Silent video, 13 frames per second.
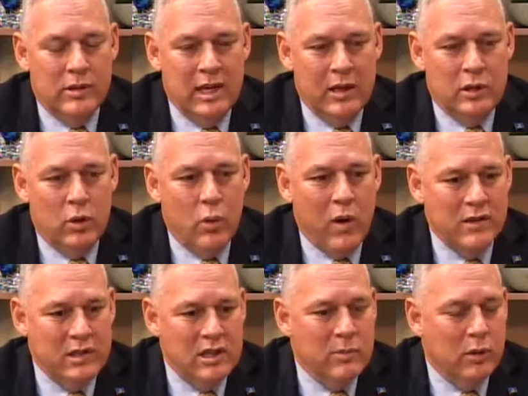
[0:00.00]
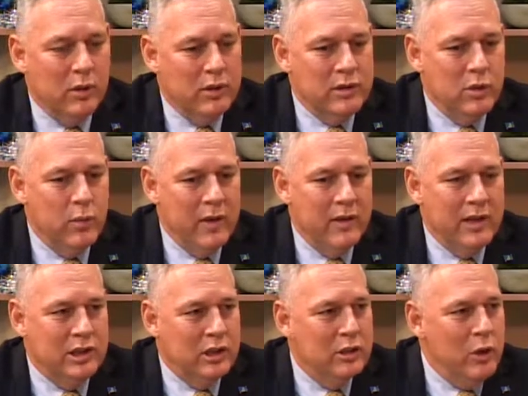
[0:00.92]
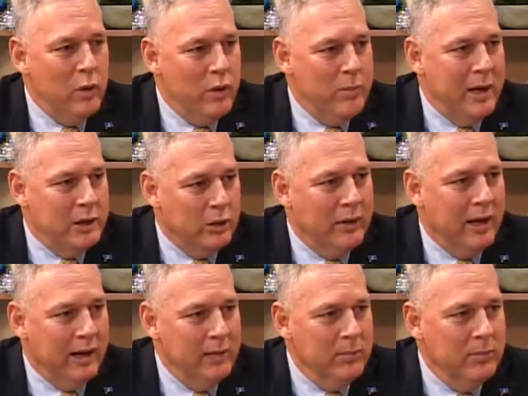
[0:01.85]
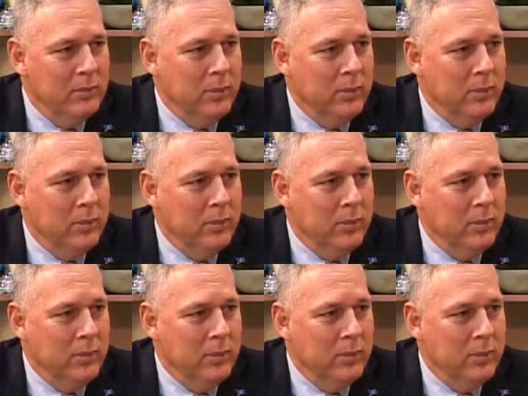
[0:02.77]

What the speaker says: say it's questionable as to whether they should go with Petrocaribe,